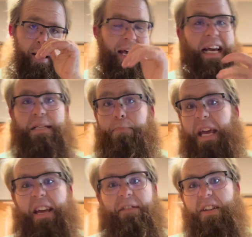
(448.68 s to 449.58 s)
it's
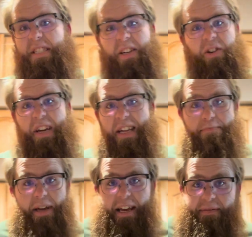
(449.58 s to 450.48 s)
beef, so you can eat
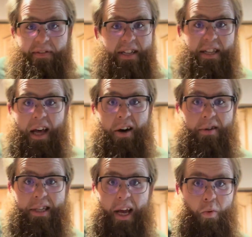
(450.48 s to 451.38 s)
beef as low
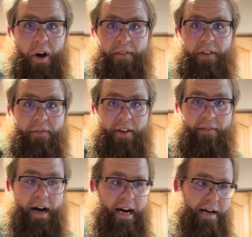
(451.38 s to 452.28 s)
as like
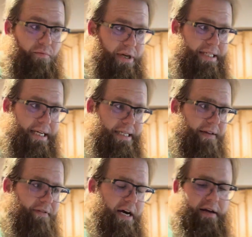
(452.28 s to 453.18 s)
155,
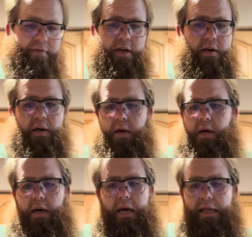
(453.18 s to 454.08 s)
165,
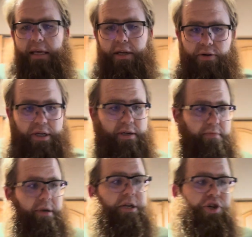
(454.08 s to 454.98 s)
and then you just
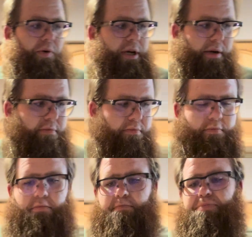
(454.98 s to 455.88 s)
enjoy it.
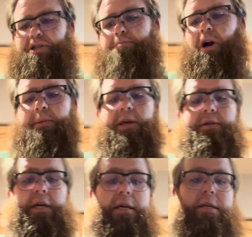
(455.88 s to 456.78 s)
Put some barbecue
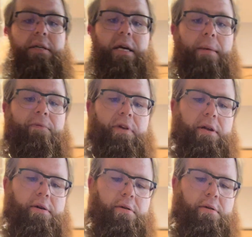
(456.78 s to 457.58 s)
sauce on top of it.